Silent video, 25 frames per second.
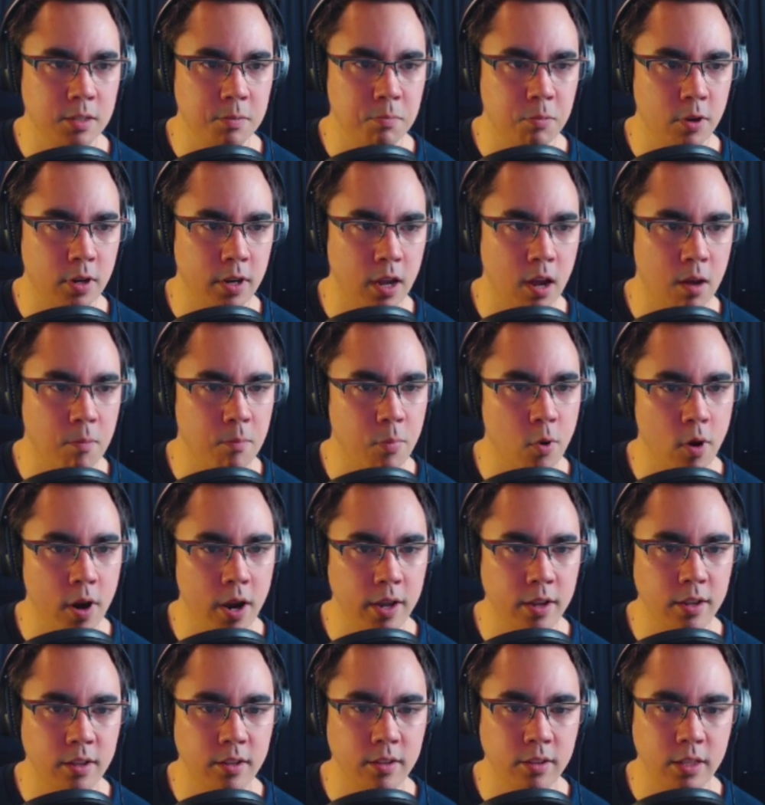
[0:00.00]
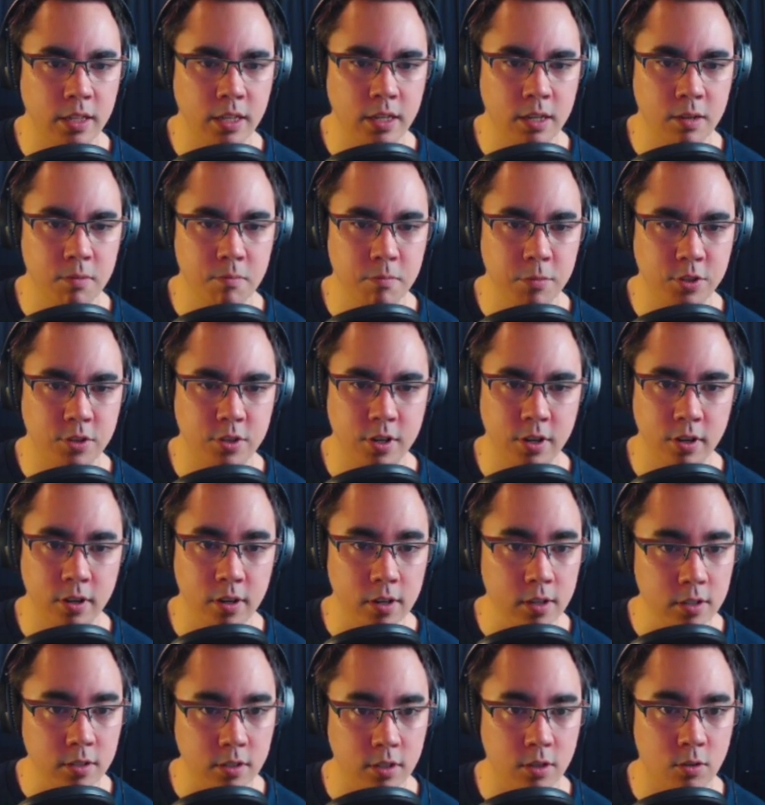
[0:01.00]
pretty on point. The
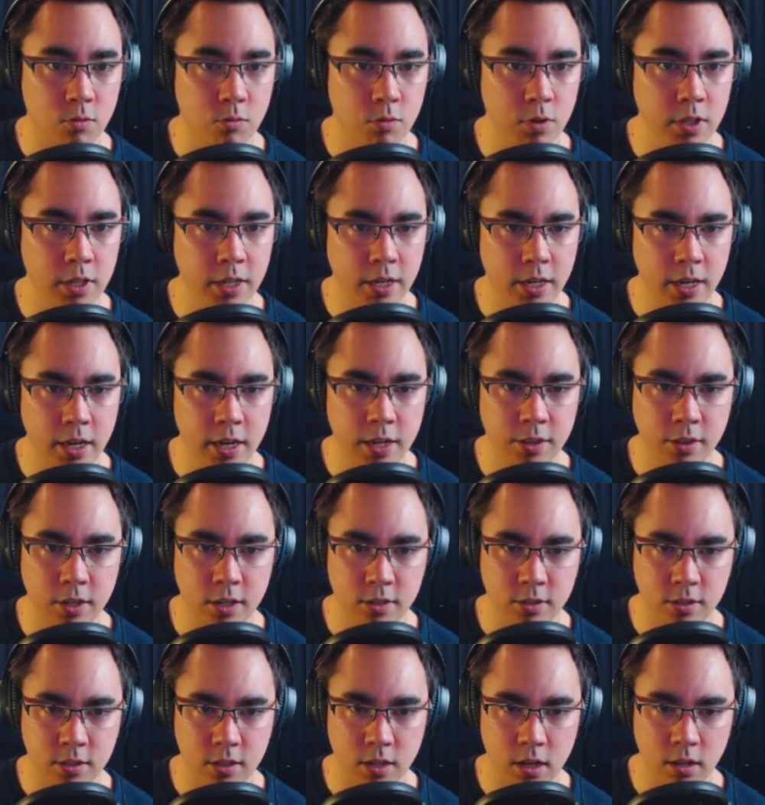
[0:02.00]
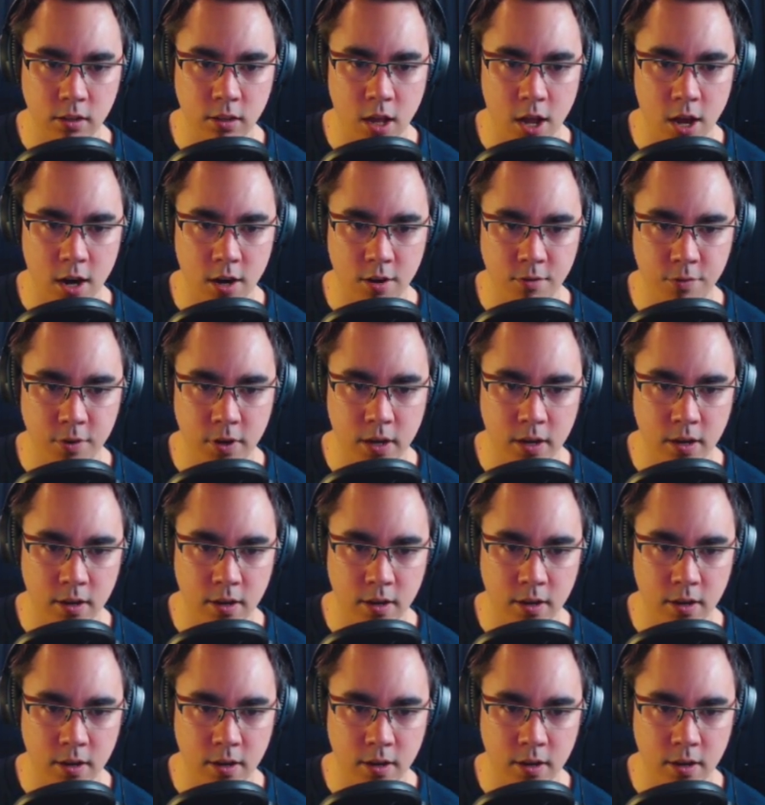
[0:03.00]
materials look really good. There's a lot of